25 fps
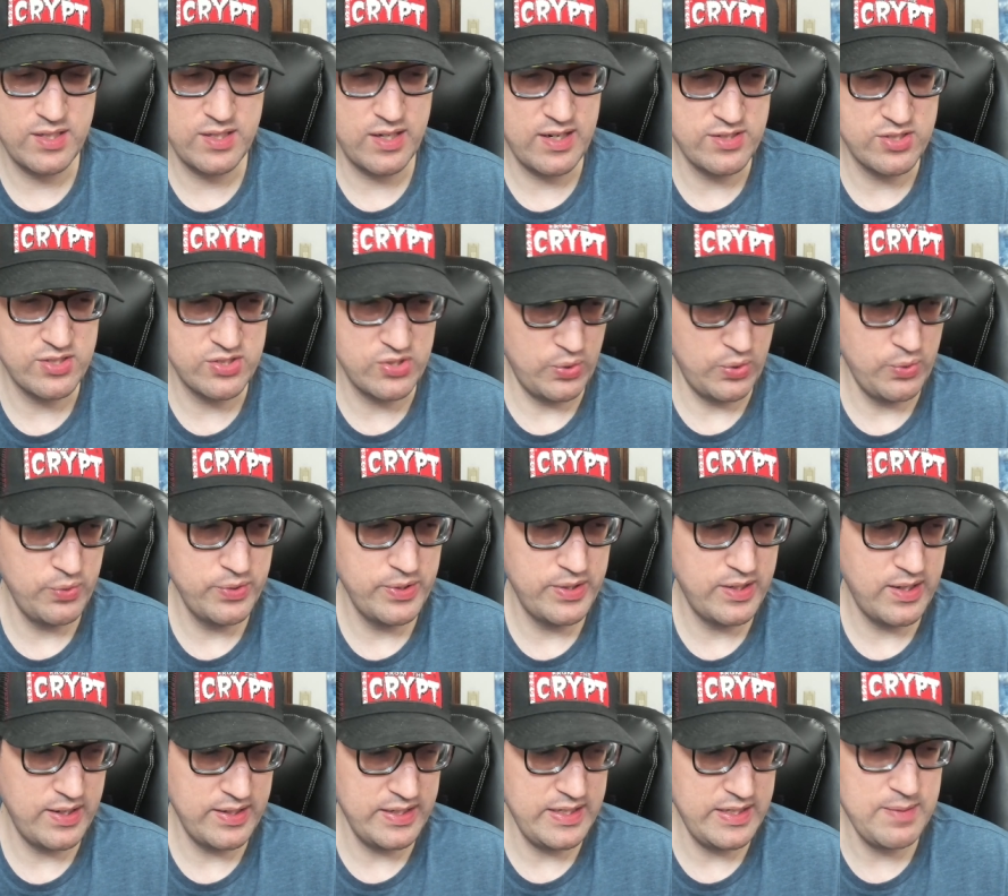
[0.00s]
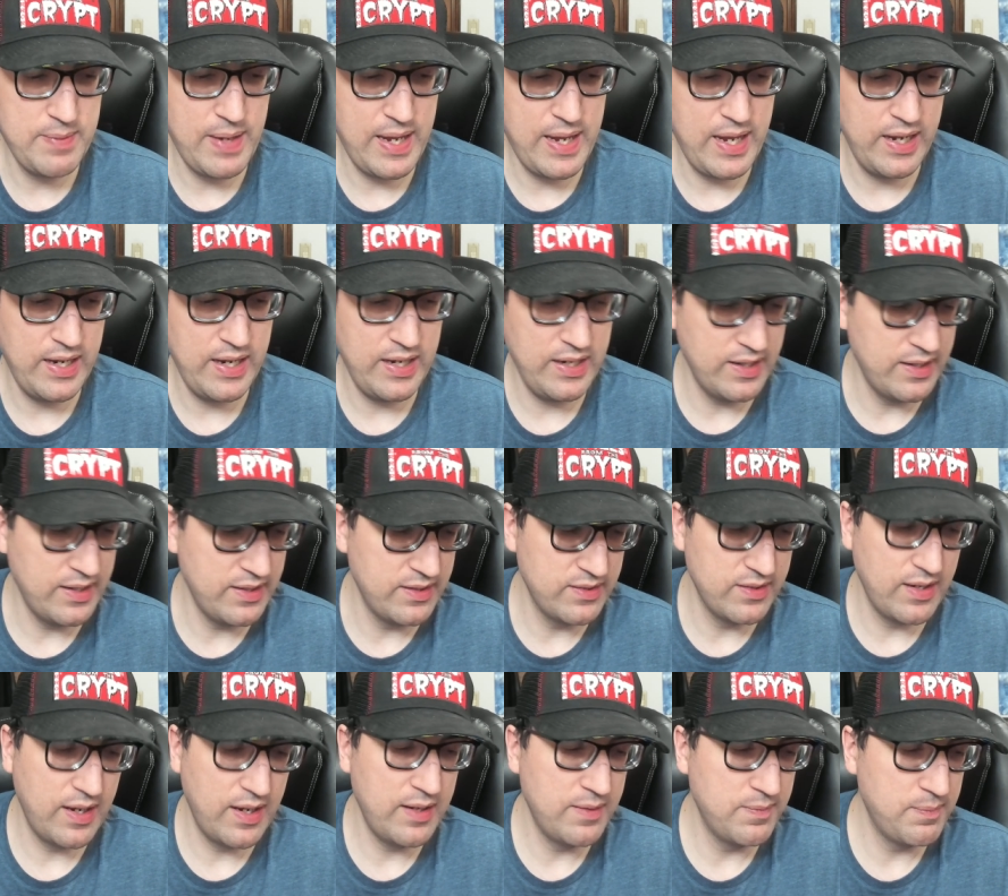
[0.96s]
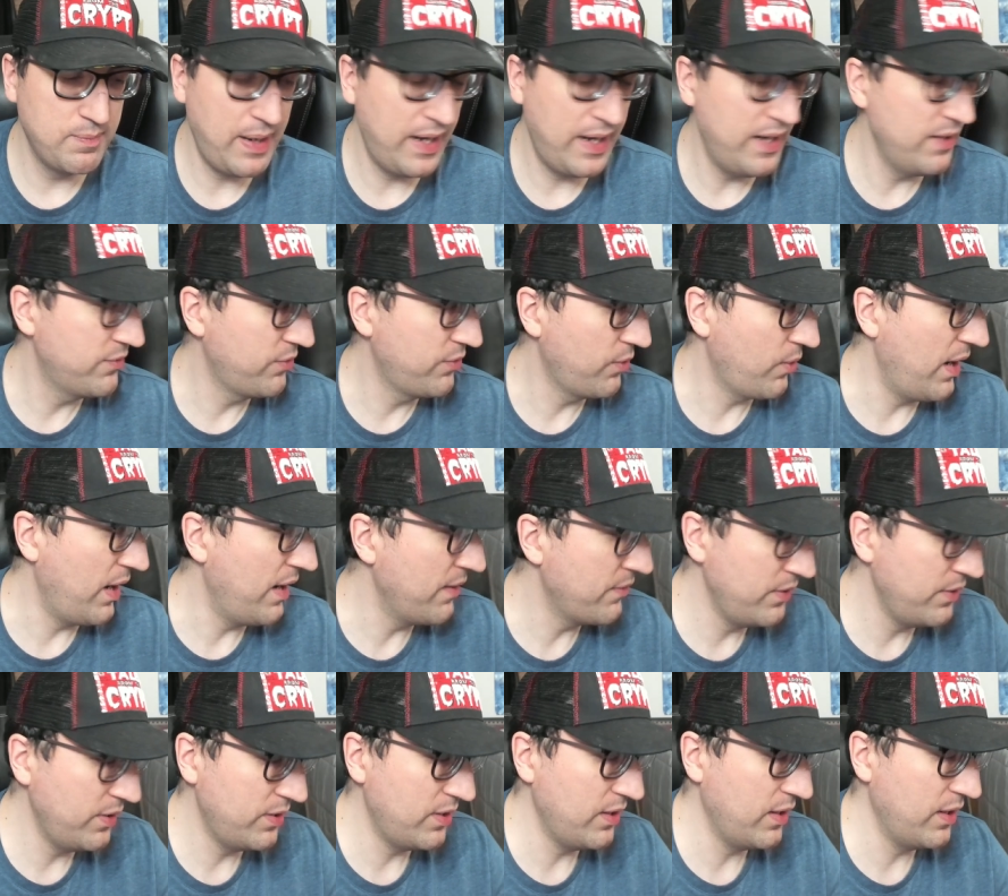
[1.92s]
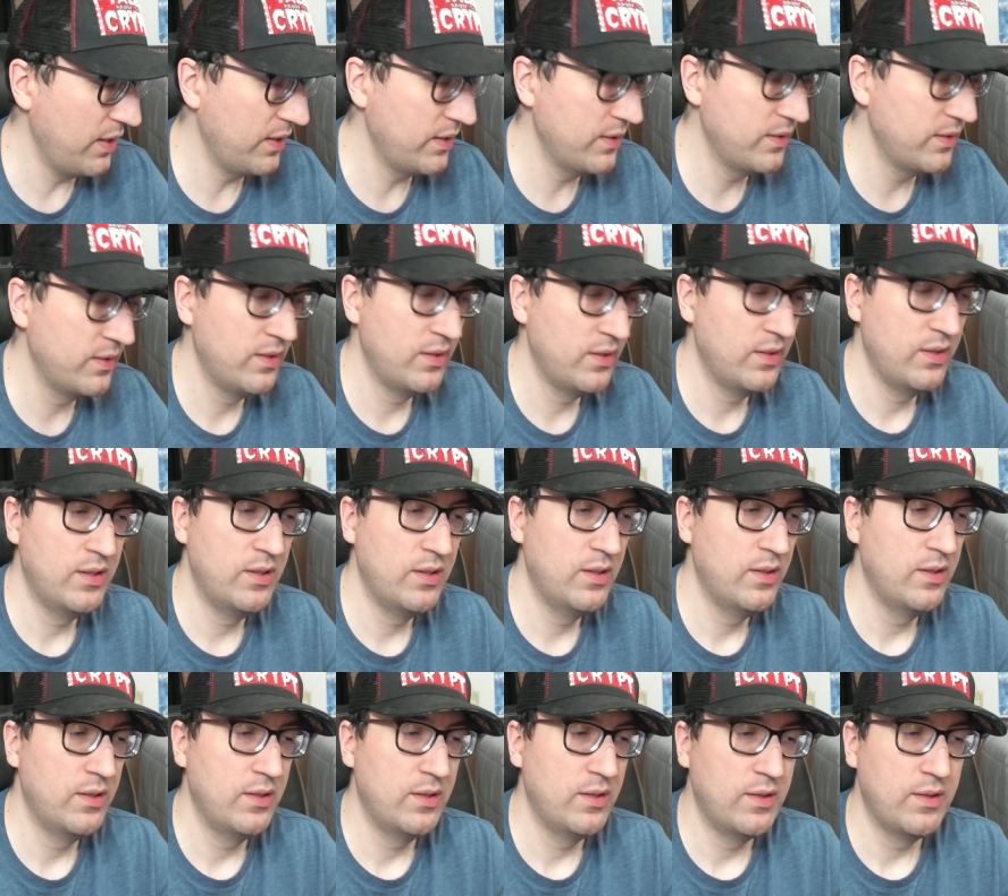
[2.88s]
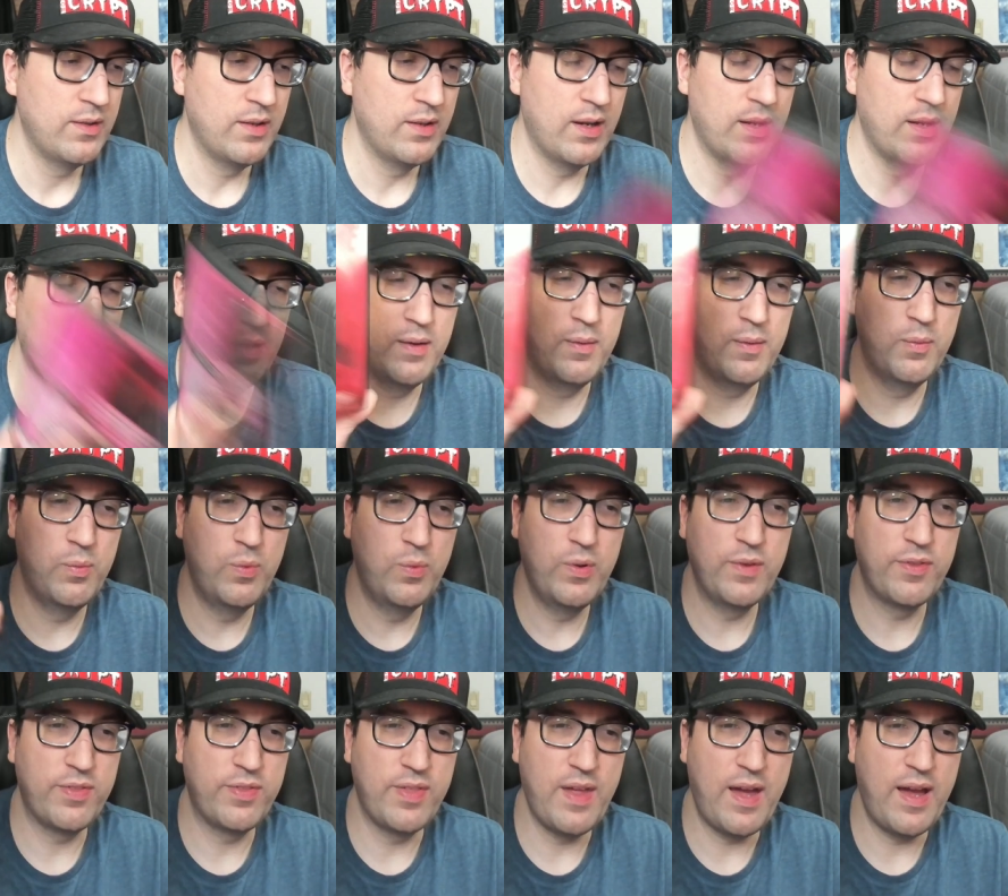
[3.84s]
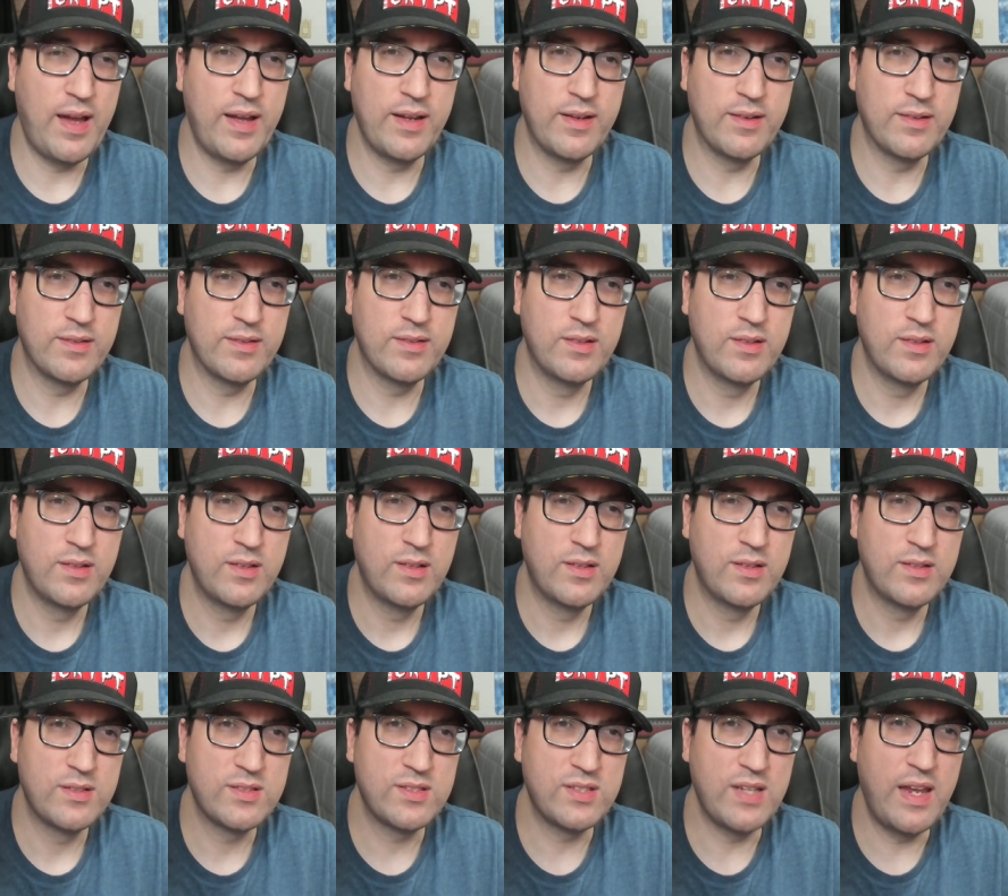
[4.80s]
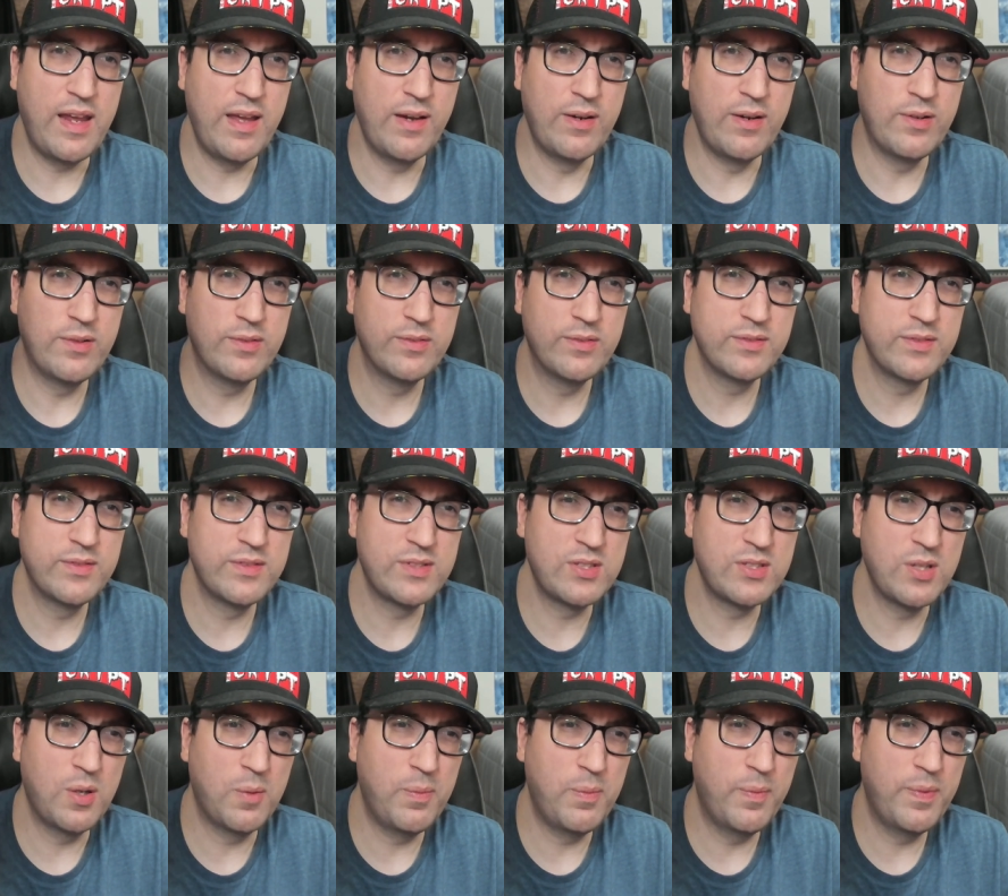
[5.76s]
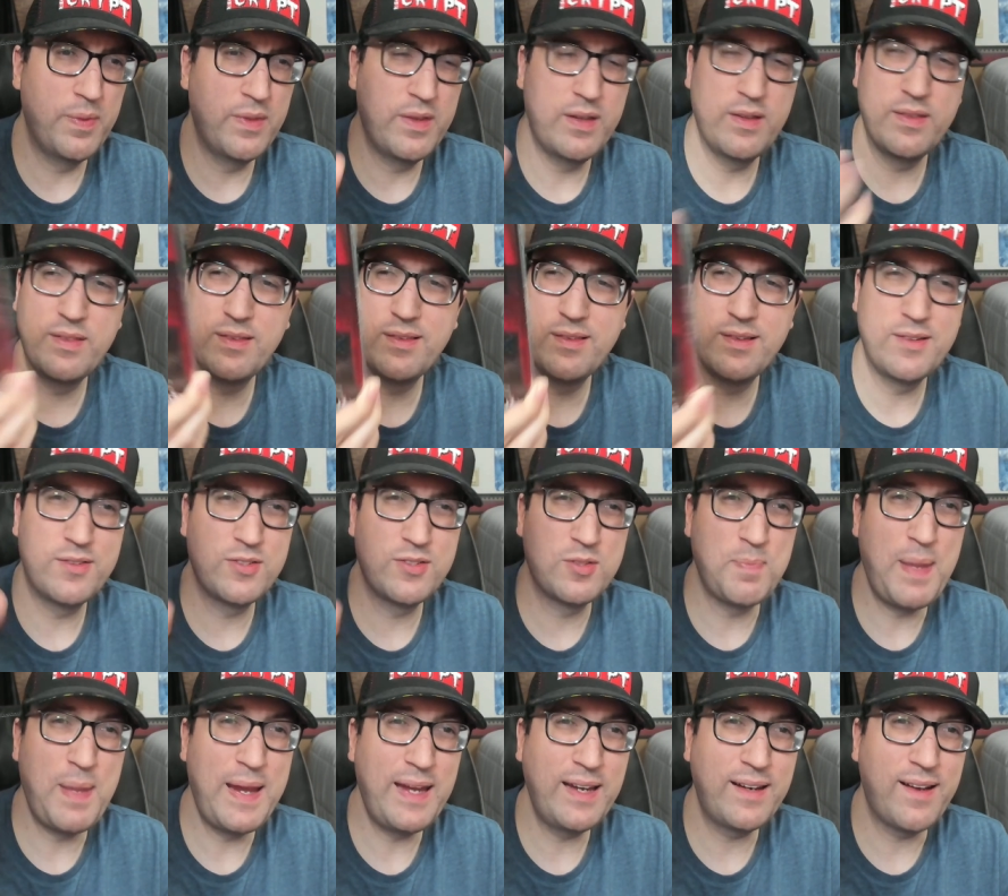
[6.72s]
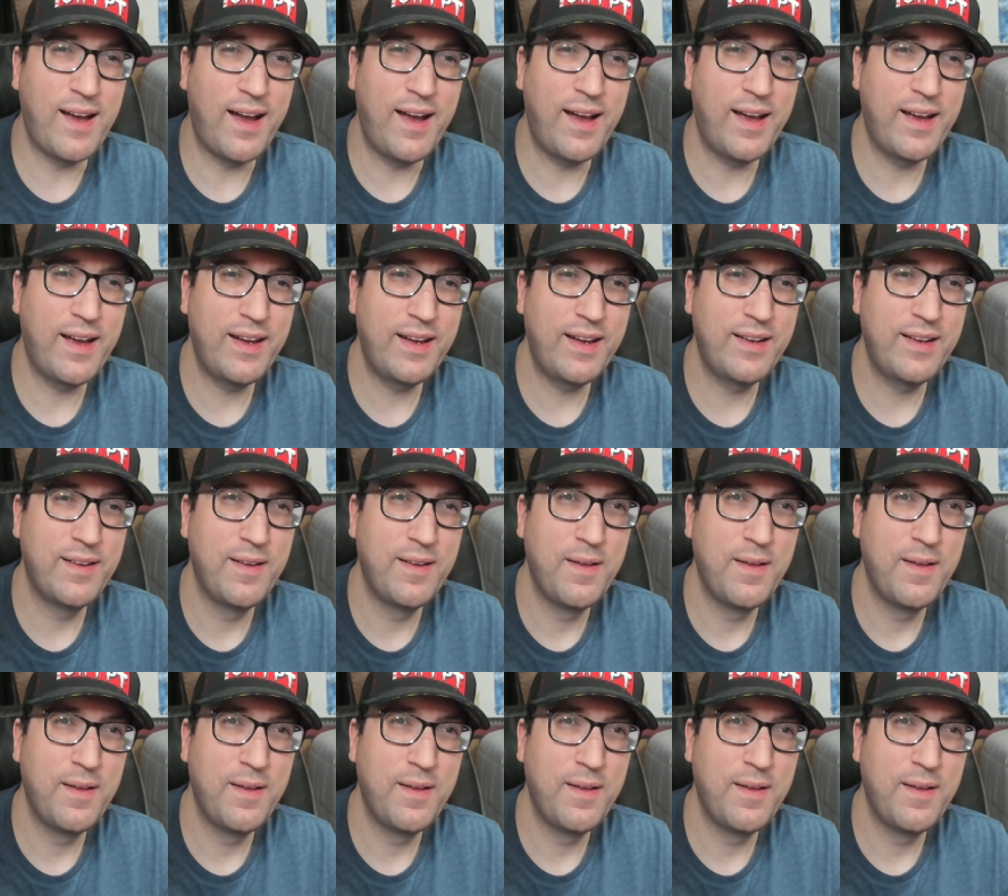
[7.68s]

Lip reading: I sold it on eBay and paid for everything with that sale. So then there's Pink Eye.